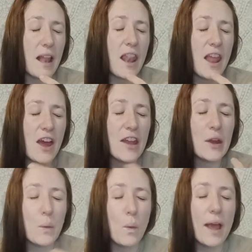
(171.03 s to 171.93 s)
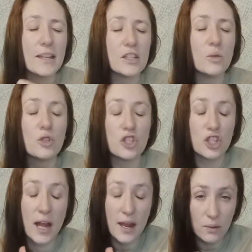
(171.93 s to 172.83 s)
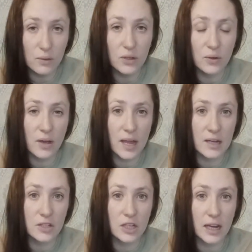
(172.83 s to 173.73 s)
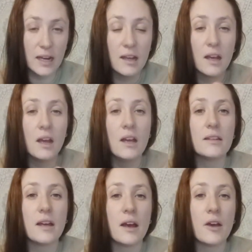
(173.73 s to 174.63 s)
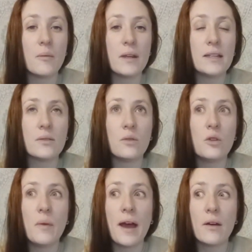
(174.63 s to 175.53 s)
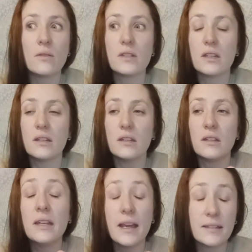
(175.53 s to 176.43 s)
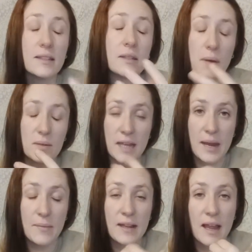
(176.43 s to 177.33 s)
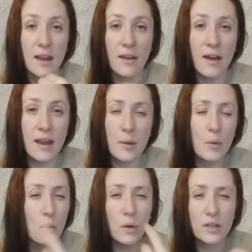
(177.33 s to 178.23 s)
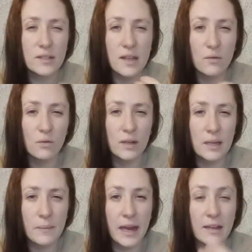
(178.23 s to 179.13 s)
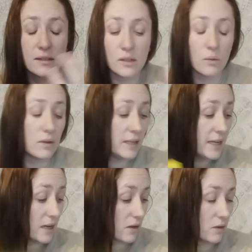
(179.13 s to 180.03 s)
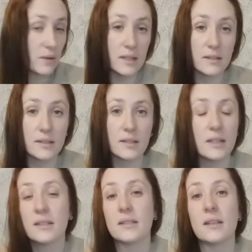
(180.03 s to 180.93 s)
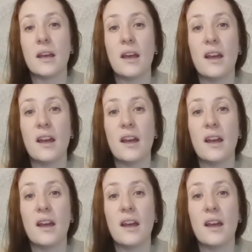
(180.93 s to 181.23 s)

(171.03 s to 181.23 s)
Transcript: learning where to channel your energy. Um, it's all about yes, it's about taming that lion, but what does that really mean? So Leo is is